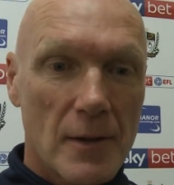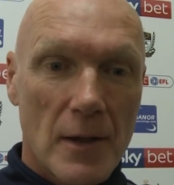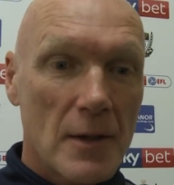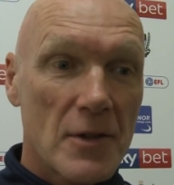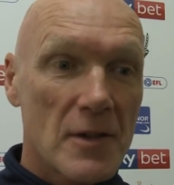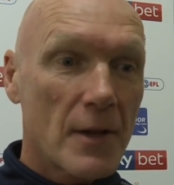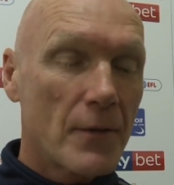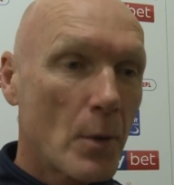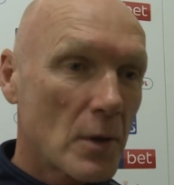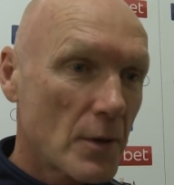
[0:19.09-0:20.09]

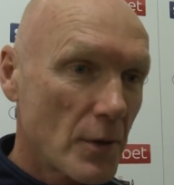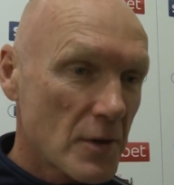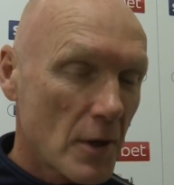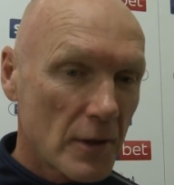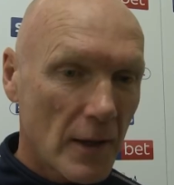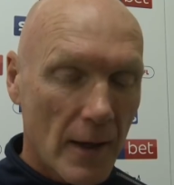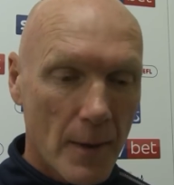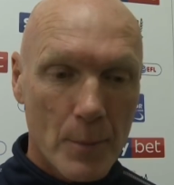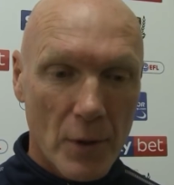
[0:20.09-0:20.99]
for what goes on in the game.